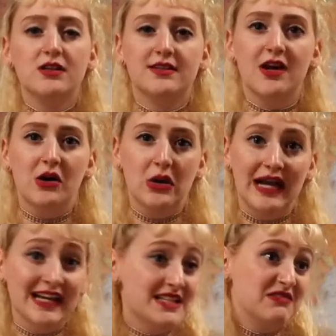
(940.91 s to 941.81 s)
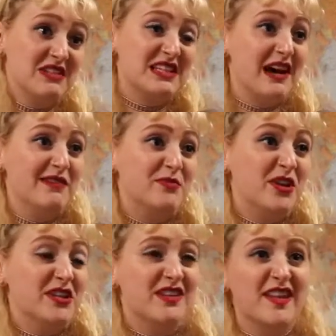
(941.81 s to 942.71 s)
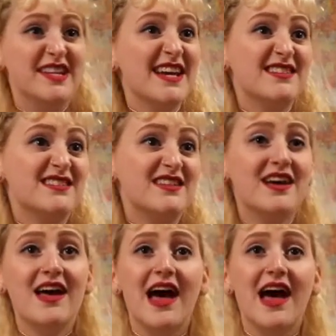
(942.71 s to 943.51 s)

so I guess it was time to put it to the test.